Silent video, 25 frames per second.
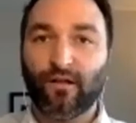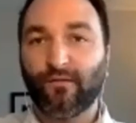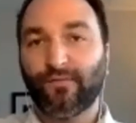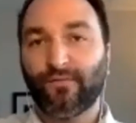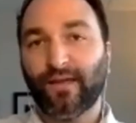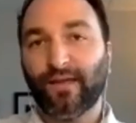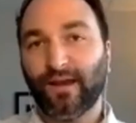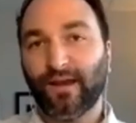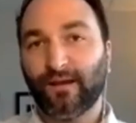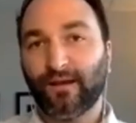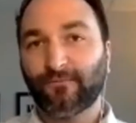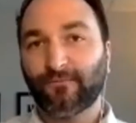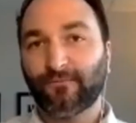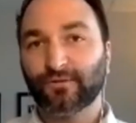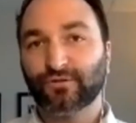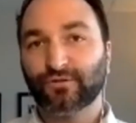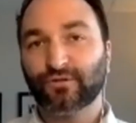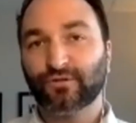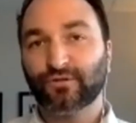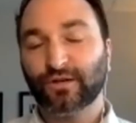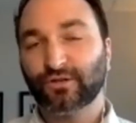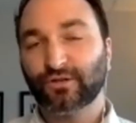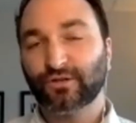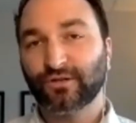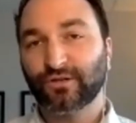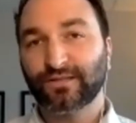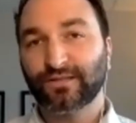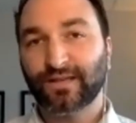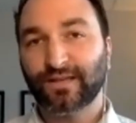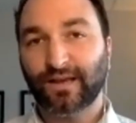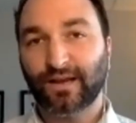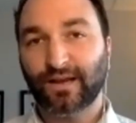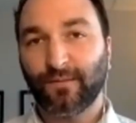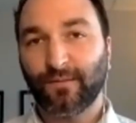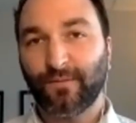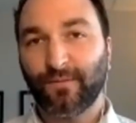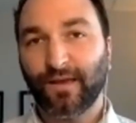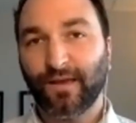of that infrastructure set
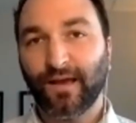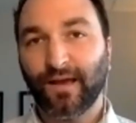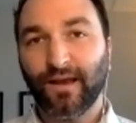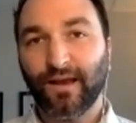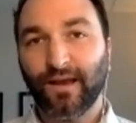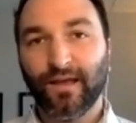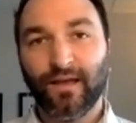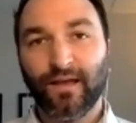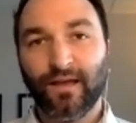up yet.